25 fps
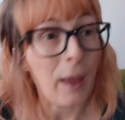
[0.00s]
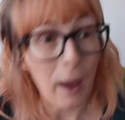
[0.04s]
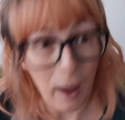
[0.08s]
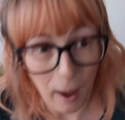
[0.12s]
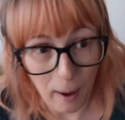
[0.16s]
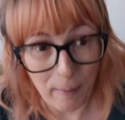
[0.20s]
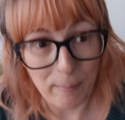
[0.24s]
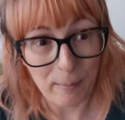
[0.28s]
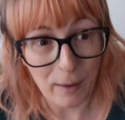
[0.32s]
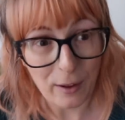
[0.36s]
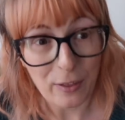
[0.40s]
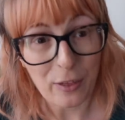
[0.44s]

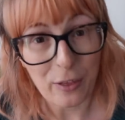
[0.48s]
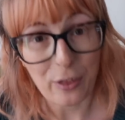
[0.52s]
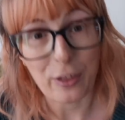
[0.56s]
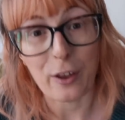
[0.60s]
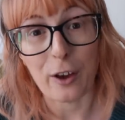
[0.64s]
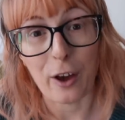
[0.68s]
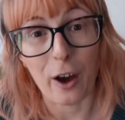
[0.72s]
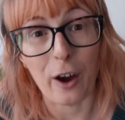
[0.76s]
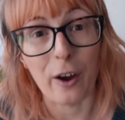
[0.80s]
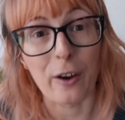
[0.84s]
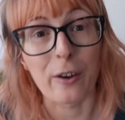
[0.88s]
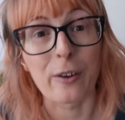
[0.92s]
a month
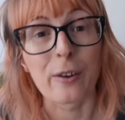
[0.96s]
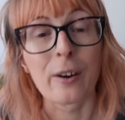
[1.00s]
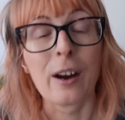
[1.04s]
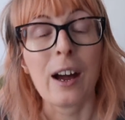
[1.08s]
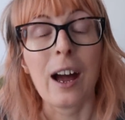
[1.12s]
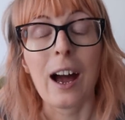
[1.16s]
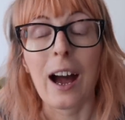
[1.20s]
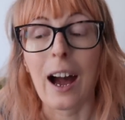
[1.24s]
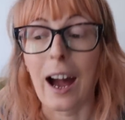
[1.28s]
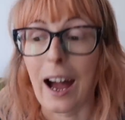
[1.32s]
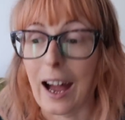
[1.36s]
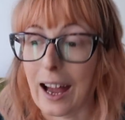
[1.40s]
ago,
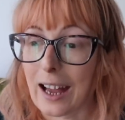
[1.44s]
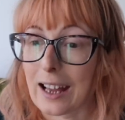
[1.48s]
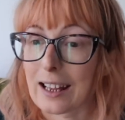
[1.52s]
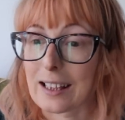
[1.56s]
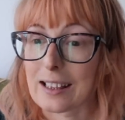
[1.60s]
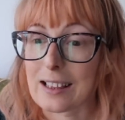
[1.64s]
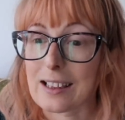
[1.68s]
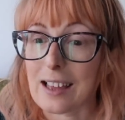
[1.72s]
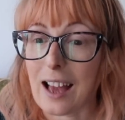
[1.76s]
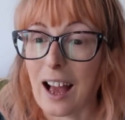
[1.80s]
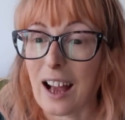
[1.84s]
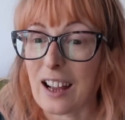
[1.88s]

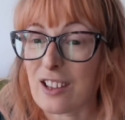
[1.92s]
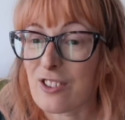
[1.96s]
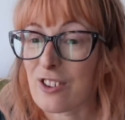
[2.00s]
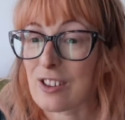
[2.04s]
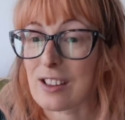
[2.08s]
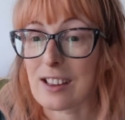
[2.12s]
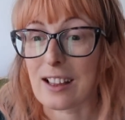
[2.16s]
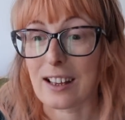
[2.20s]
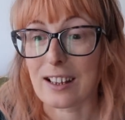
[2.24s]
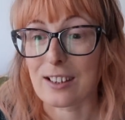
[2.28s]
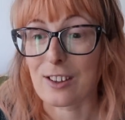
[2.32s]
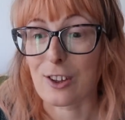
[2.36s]
and I
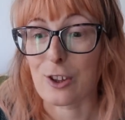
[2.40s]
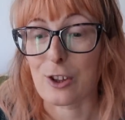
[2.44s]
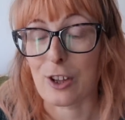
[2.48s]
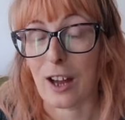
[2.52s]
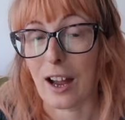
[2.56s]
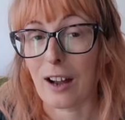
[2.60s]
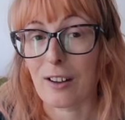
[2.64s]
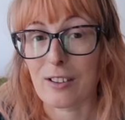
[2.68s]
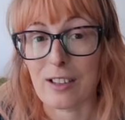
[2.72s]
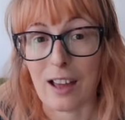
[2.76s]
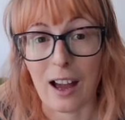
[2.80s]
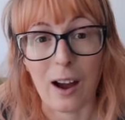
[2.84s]
just like to
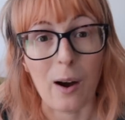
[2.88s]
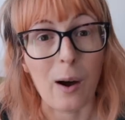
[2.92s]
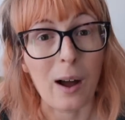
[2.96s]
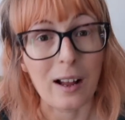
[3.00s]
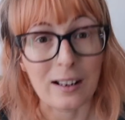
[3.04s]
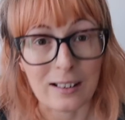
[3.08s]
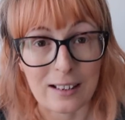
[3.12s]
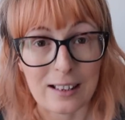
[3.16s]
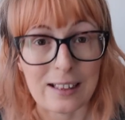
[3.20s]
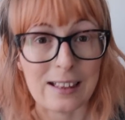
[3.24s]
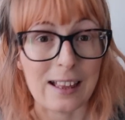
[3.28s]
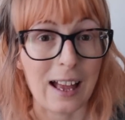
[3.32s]
shout out
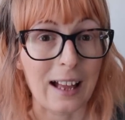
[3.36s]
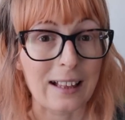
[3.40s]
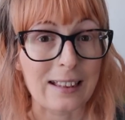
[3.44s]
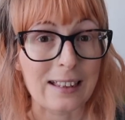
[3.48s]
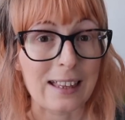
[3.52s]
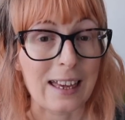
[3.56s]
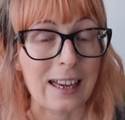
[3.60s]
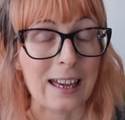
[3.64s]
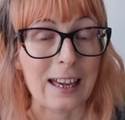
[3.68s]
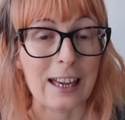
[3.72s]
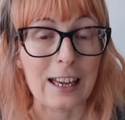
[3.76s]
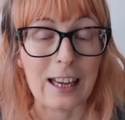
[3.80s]

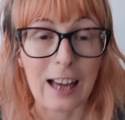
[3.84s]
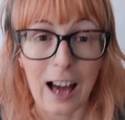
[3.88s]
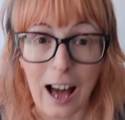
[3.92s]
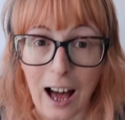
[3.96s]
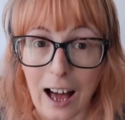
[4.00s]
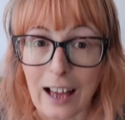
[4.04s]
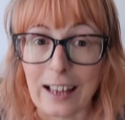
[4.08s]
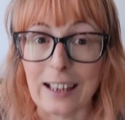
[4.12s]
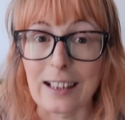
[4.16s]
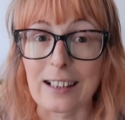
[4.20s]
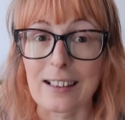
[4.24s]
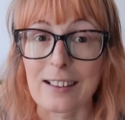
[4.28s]
understanding,
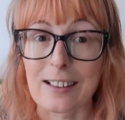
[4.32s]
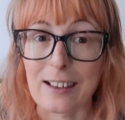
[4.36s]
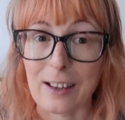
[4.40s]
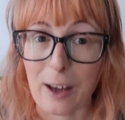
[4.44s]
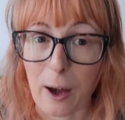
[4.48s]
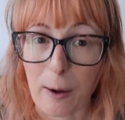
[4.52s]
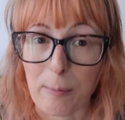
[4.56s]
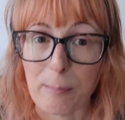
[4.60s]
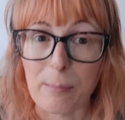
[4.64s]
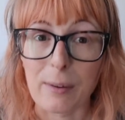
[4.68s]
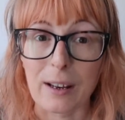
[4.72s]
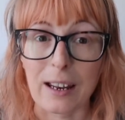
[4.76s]
kind
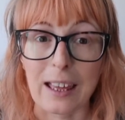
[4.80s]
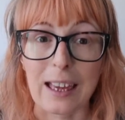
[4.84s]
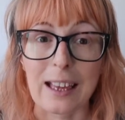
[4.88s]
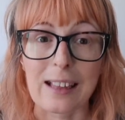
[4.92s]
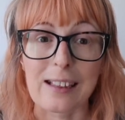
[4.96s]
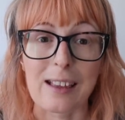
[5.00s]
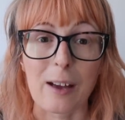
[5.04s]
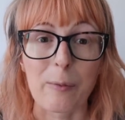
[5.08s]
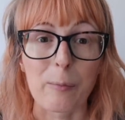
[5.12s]
companies.